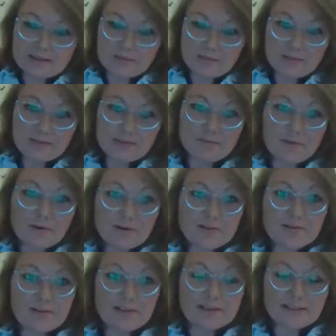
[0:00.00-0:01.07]
That's where we did
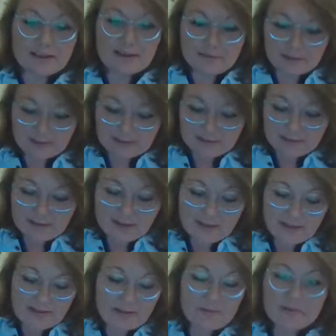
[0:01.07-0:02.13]
most of our diving.
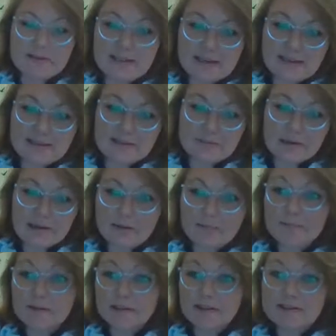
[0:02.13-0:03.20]
They were dated by
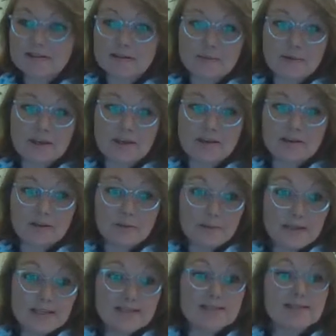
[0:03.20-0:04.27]
optically stimulated
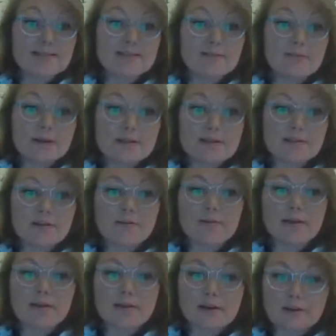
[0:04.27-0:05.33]
luminescence by
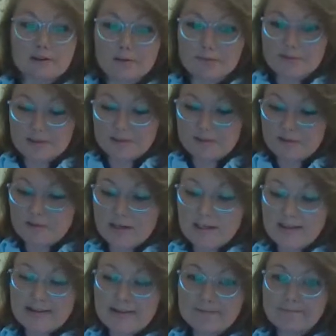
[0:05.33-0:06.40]
Zenobia Jacobs in
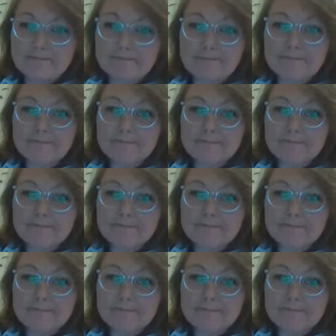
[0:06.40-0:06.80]
Australia.